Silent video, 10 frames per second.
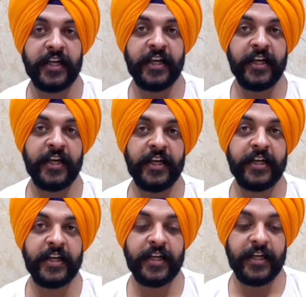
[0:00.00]

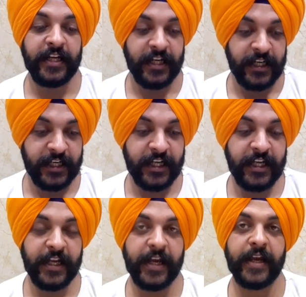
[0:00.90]

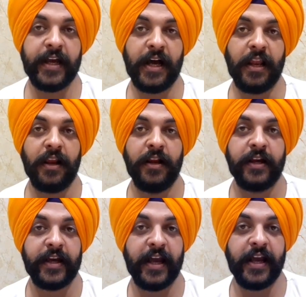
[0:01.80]
TEDTALKS,
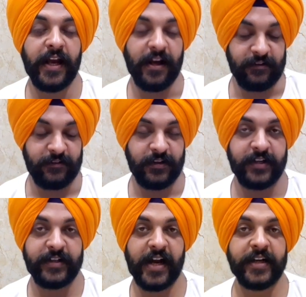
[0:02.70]

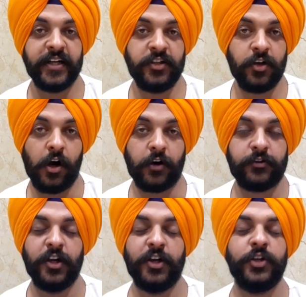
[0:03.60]
TED Talks.
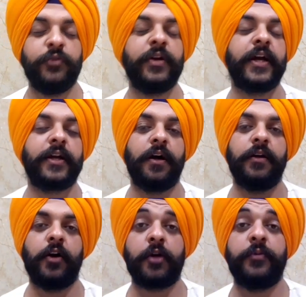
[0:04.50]
You will get
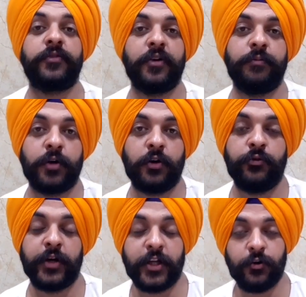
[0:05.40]
enormous number of
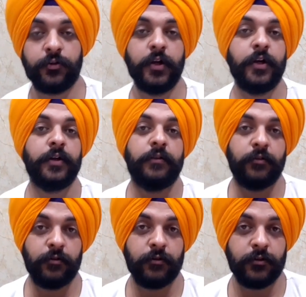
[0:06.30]
videos.
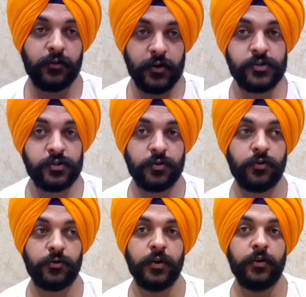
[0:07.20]
Search
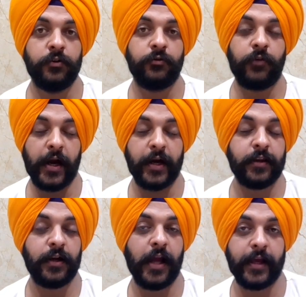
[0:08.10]
those, find
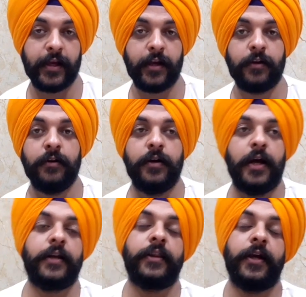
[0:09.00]
the liking,
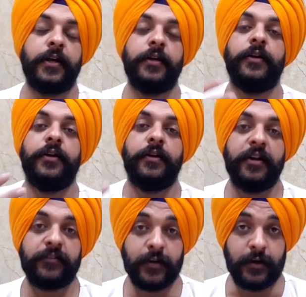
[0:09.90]
and then
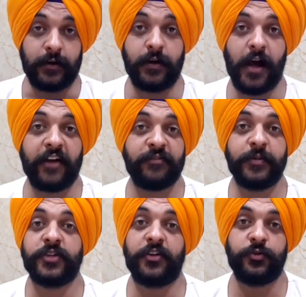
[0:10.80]
listen as
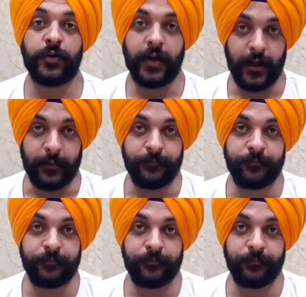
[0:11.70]
much as you can.